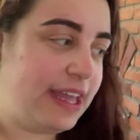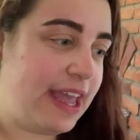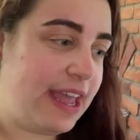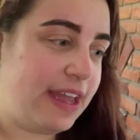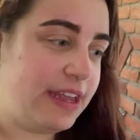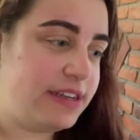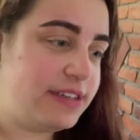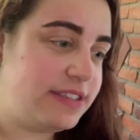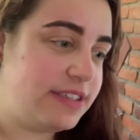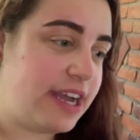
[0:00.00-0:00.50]

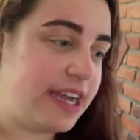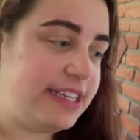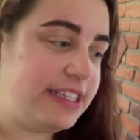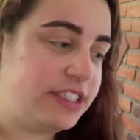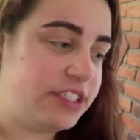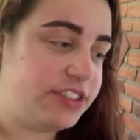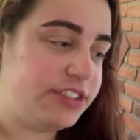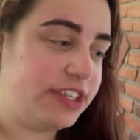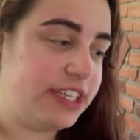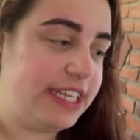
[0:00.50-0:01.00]
and I
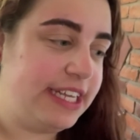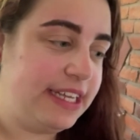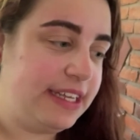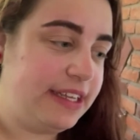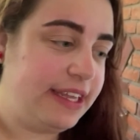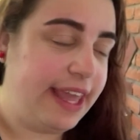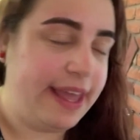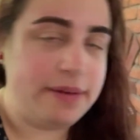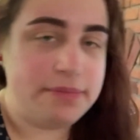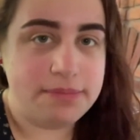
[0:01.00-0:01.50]
didn't really
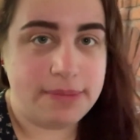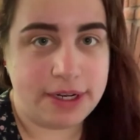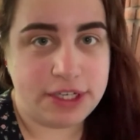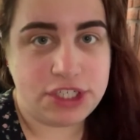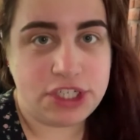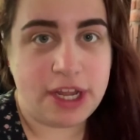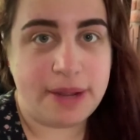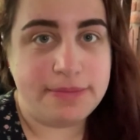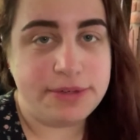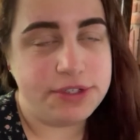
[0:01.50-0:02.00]
get much
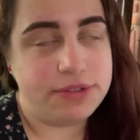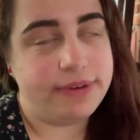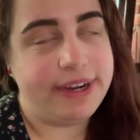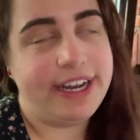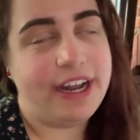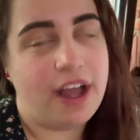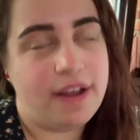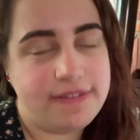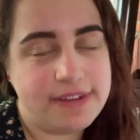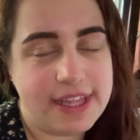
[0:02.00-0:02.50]
time to
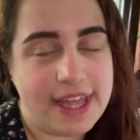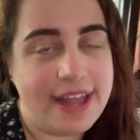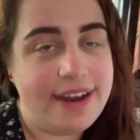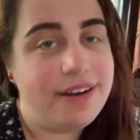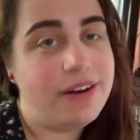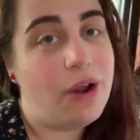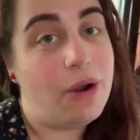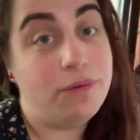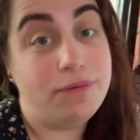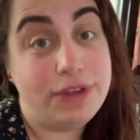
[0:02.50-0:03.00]
read after that.
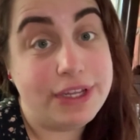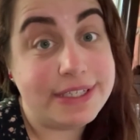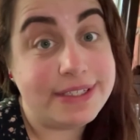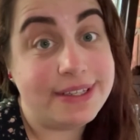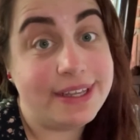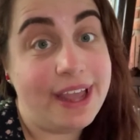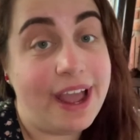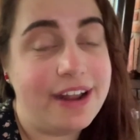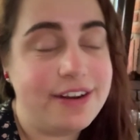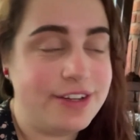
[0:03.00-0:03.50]

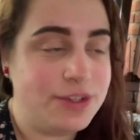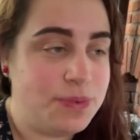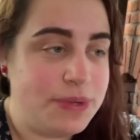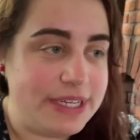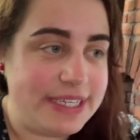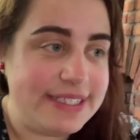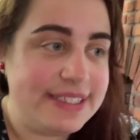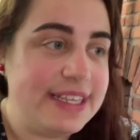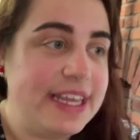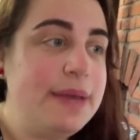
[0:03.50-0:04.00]
Obviously, I just
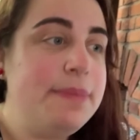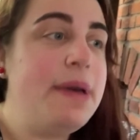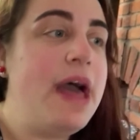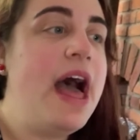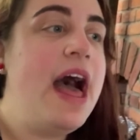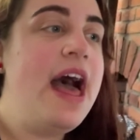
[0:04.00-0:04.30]
went to sleep.